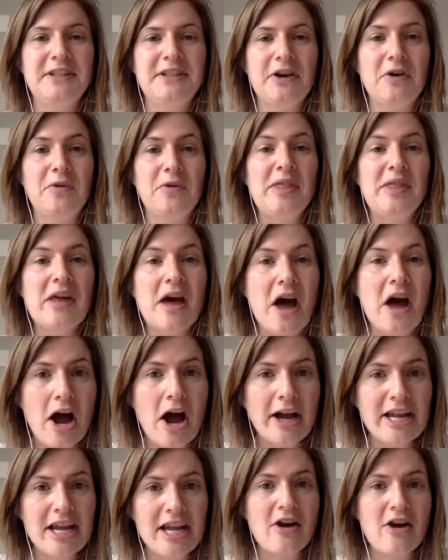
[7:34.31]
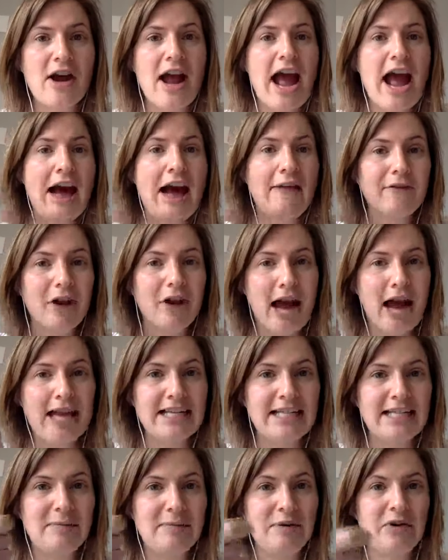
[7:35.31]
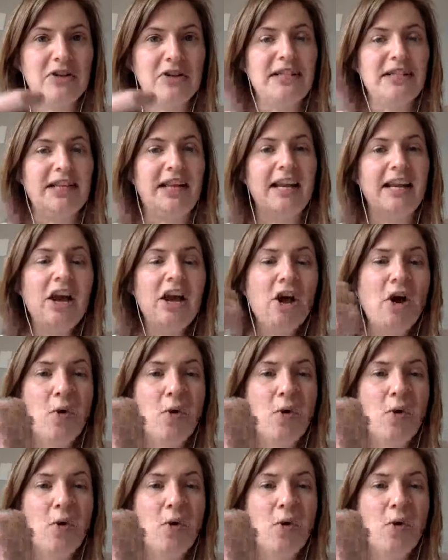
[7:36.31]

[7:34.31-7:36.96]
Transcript: So with the audio, have your IT person